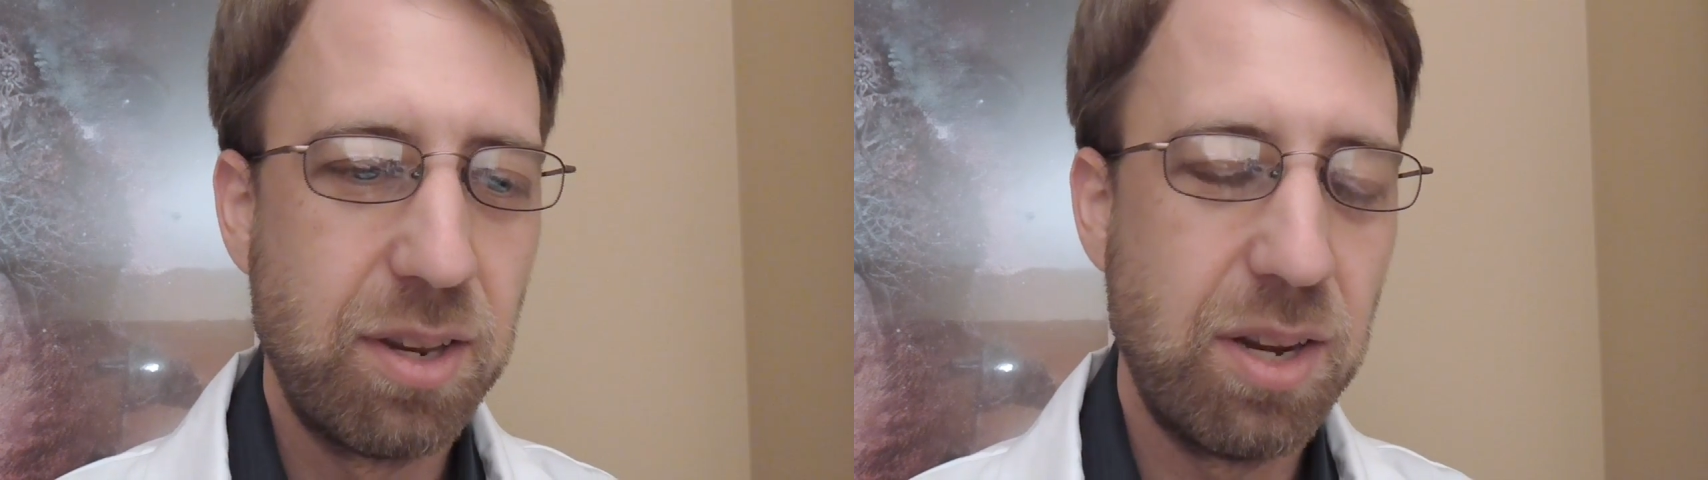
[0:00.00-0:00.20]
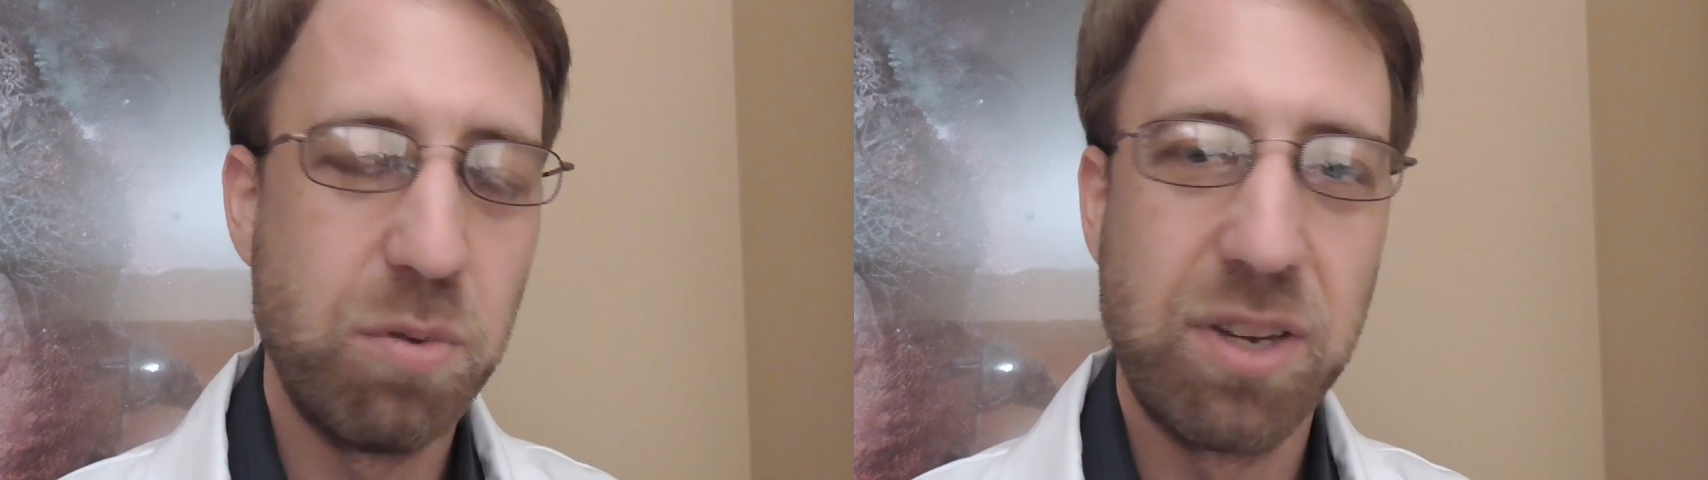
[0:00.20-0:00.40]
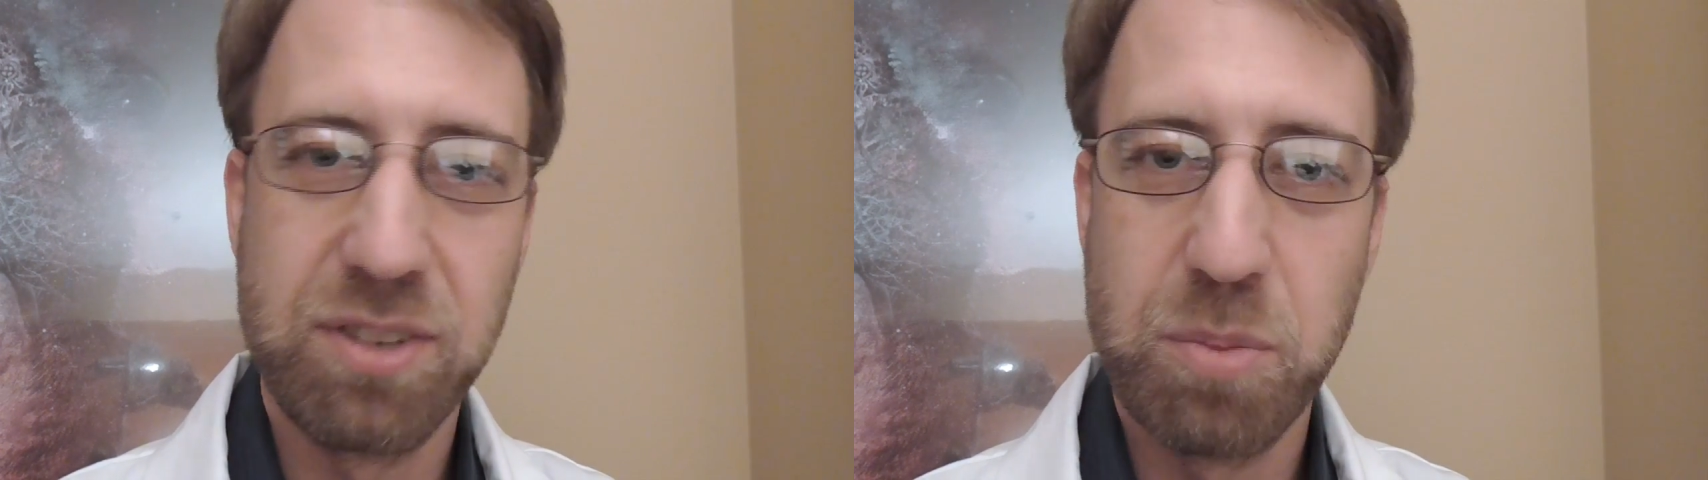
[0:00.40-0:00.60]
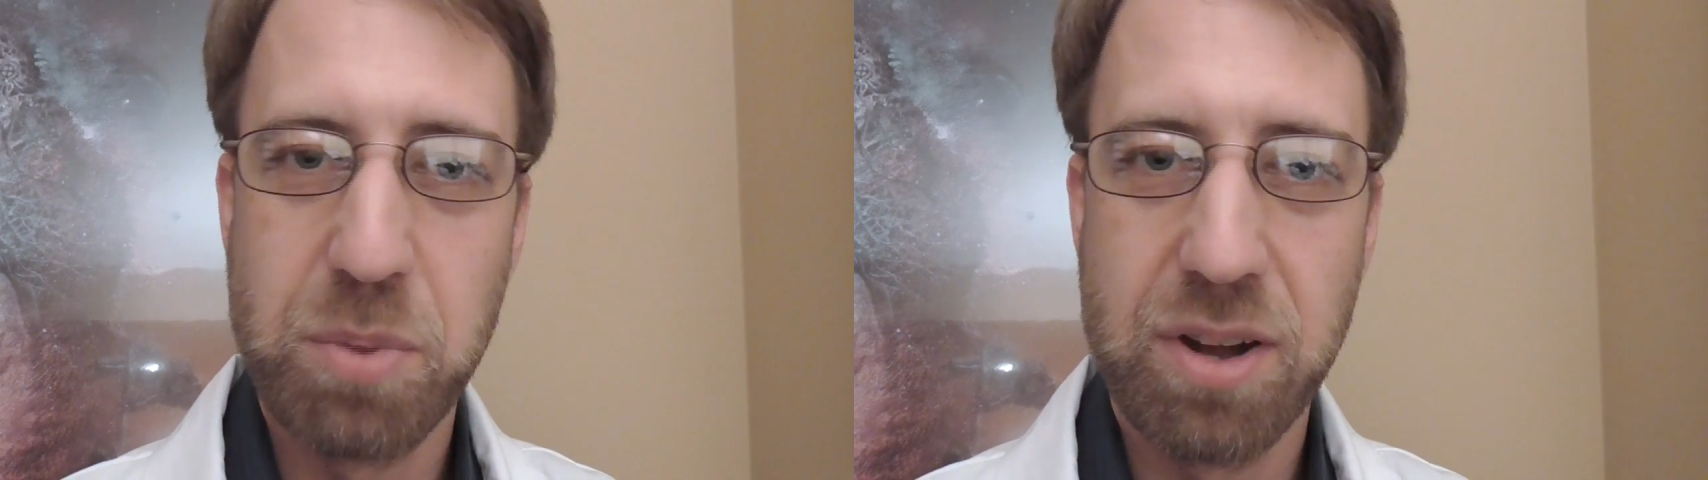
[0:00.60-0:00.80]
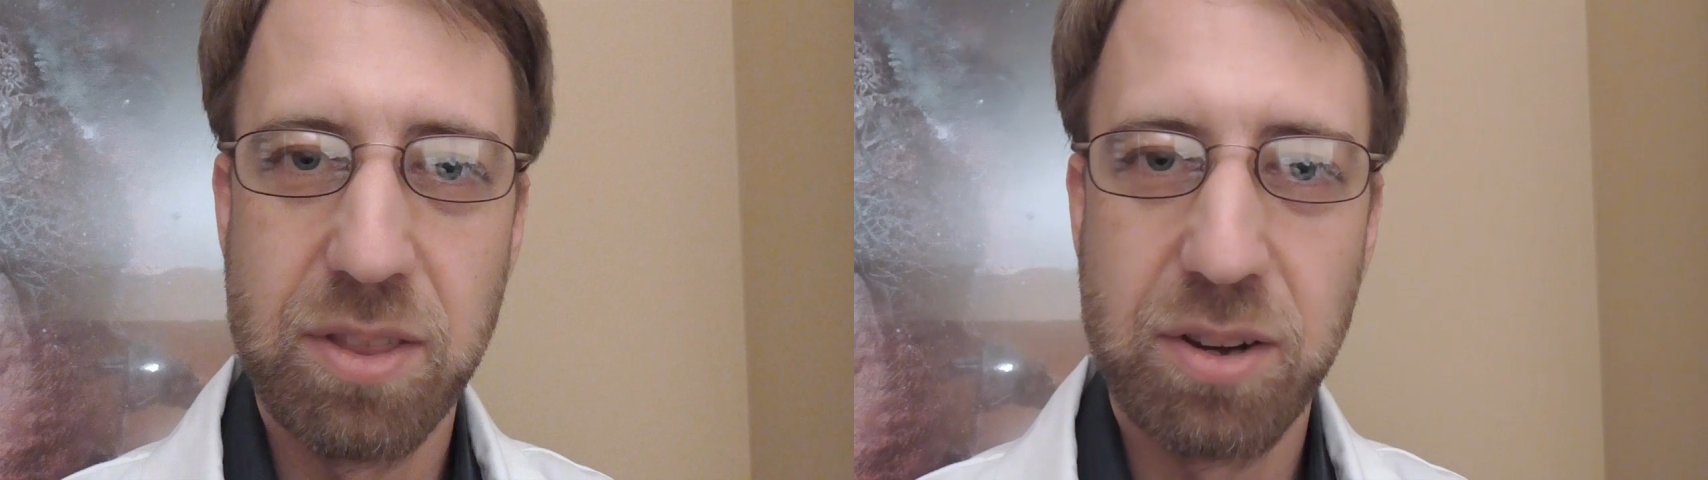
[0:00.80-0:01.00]
he wakes up
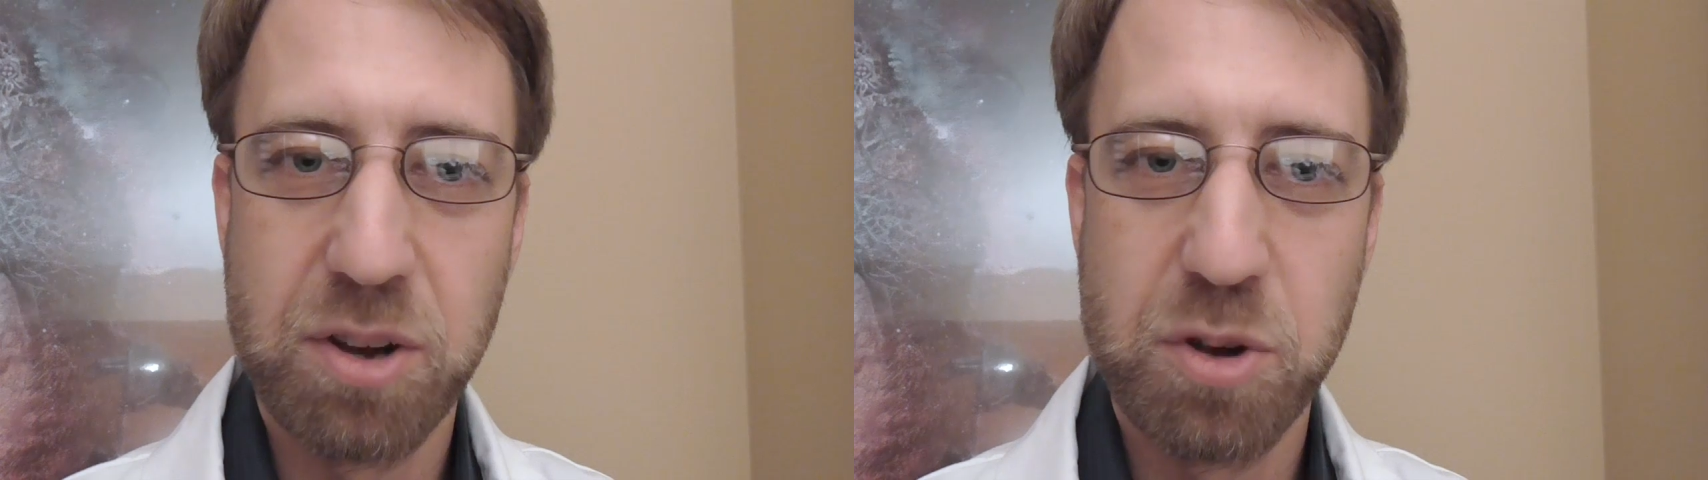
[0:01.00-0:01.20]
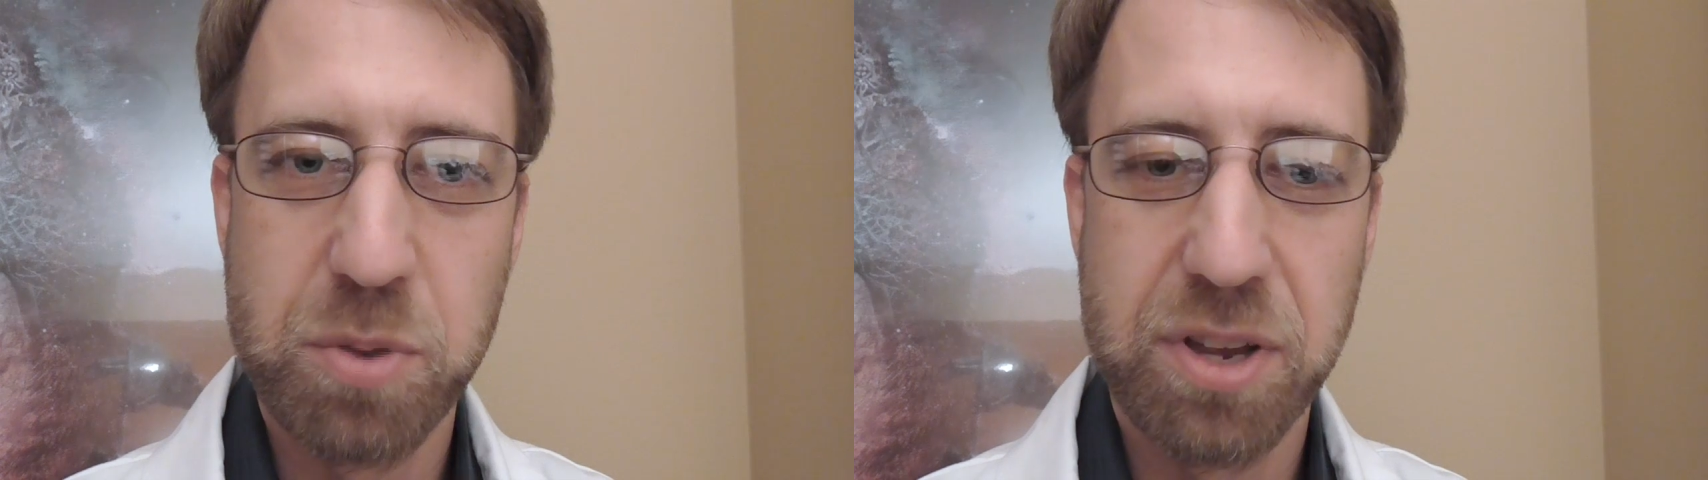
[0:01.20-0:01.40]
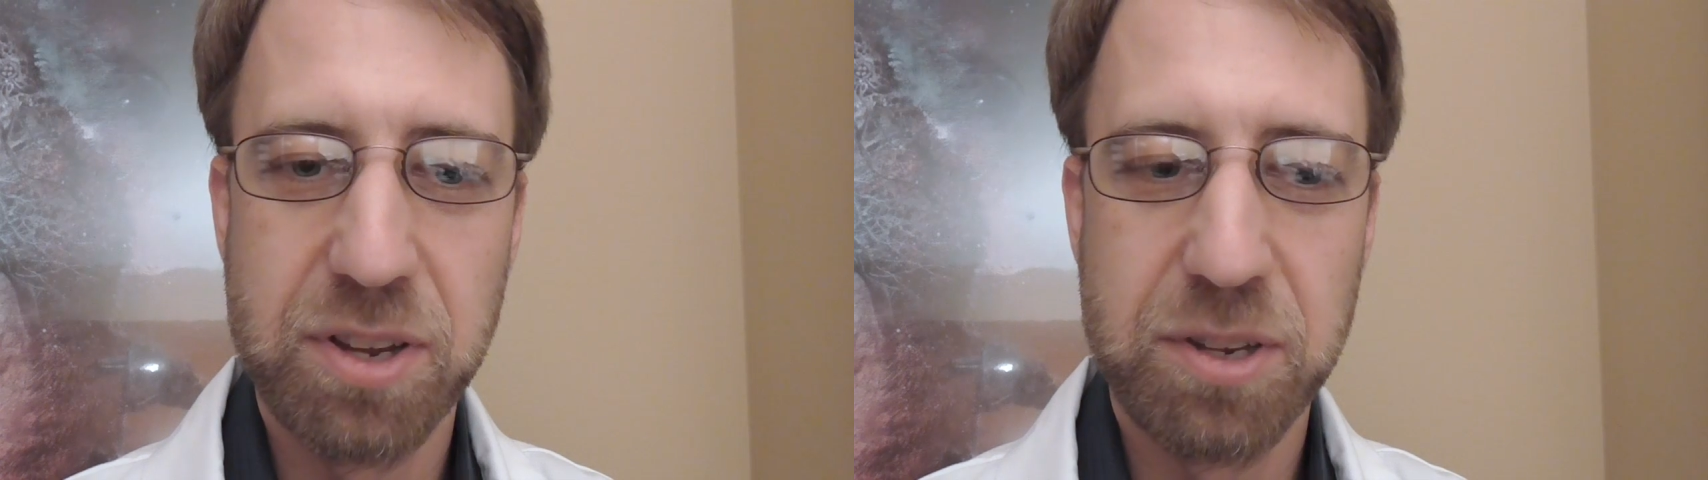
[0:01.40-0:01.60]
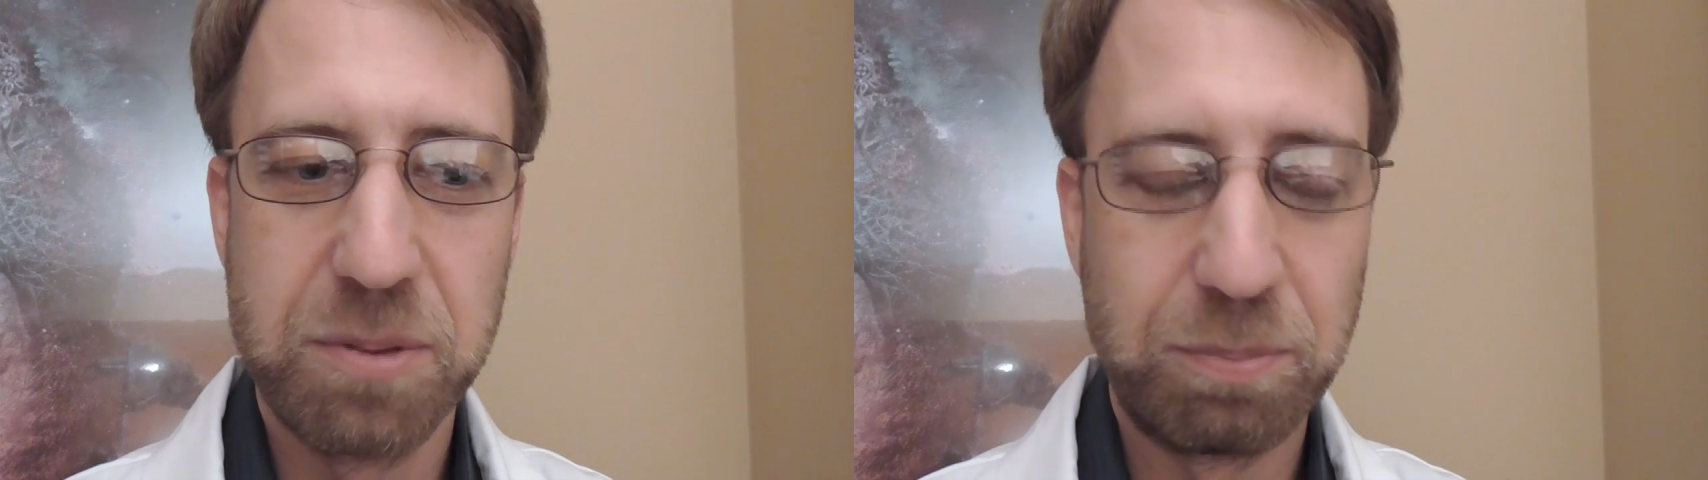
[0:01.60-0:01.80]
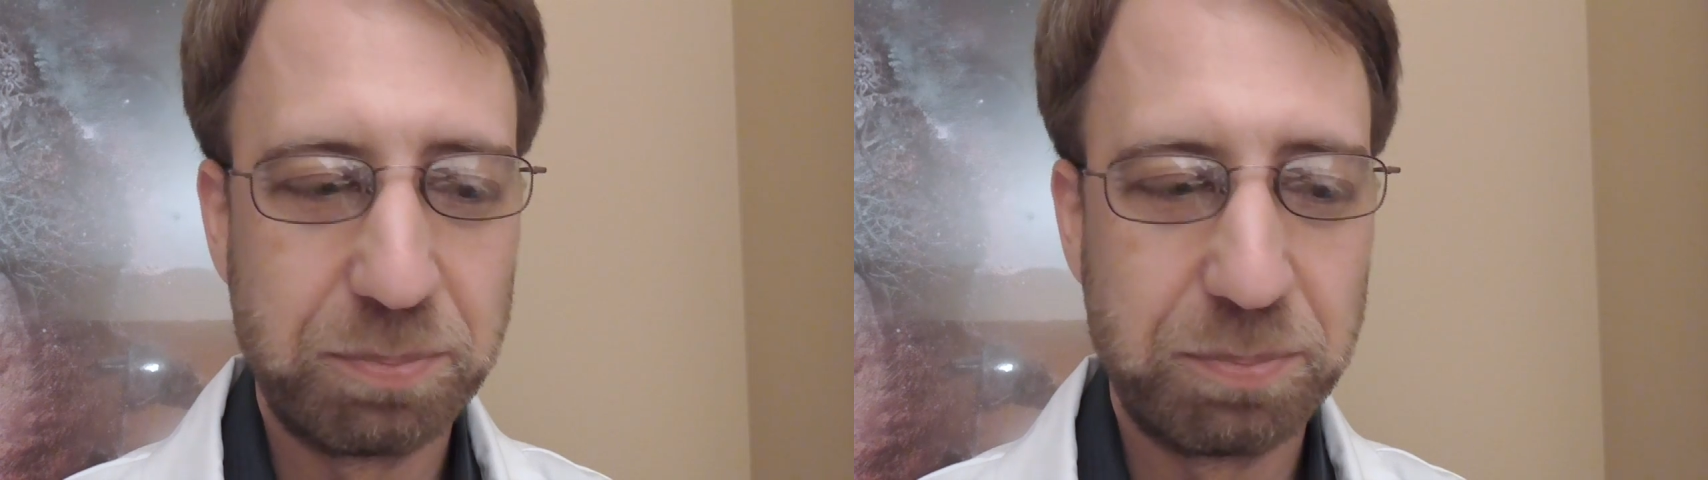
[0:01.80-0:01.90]
out of the coma and